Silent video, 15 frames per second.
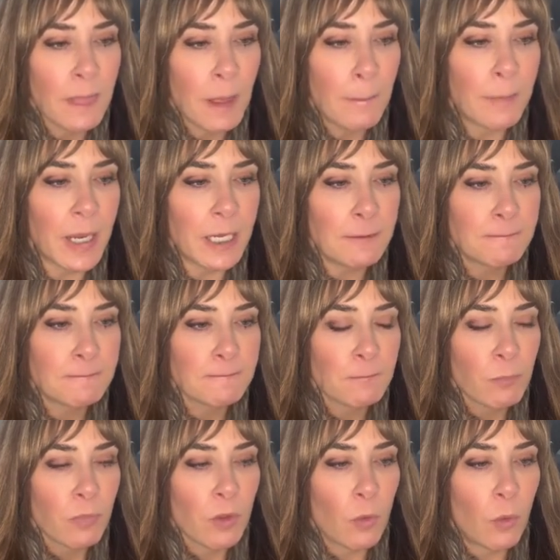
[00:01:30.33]
But
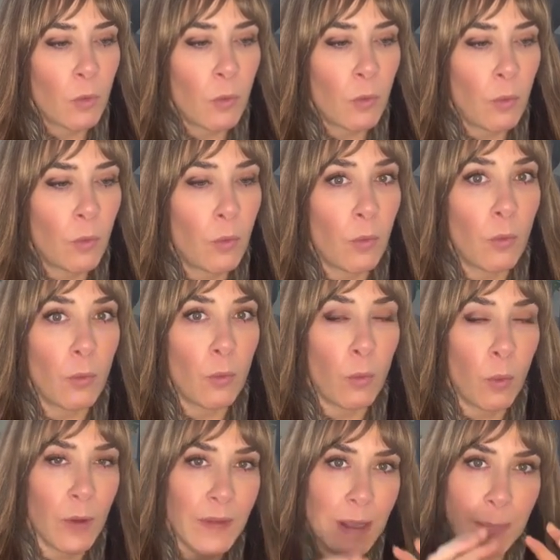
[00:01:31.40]

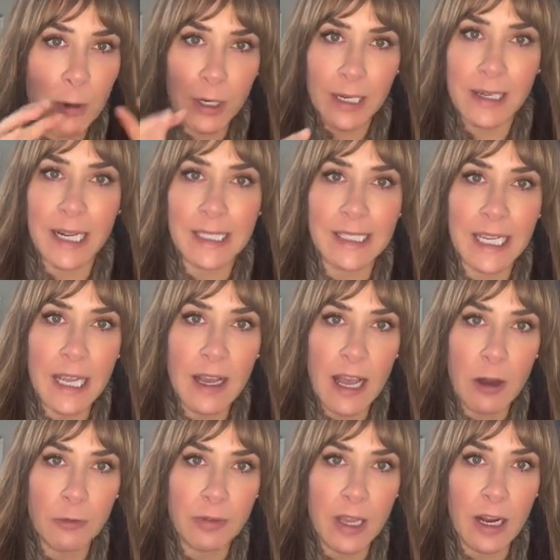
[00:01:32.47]
when they put an idea
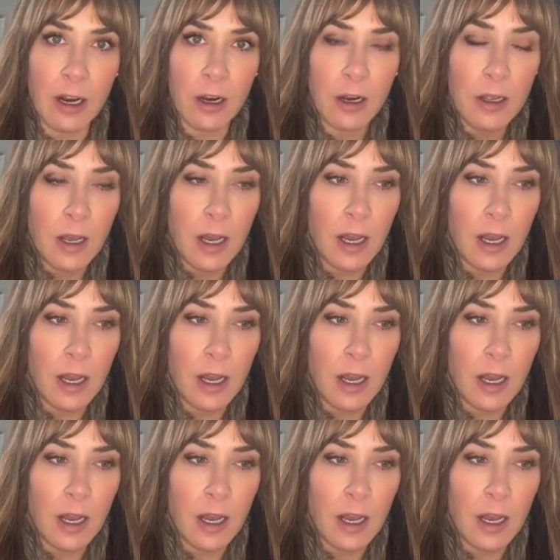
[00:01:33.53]
out there